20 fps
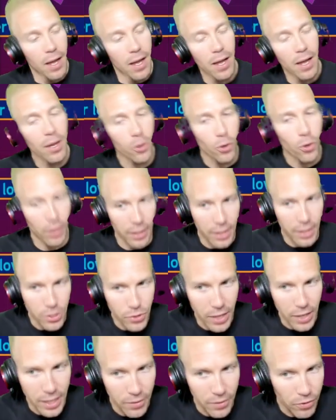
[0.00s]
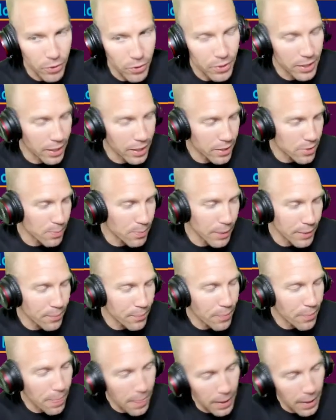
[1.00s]
According to Tradingview, it does,
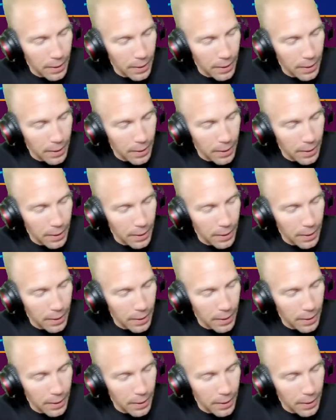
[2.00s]
but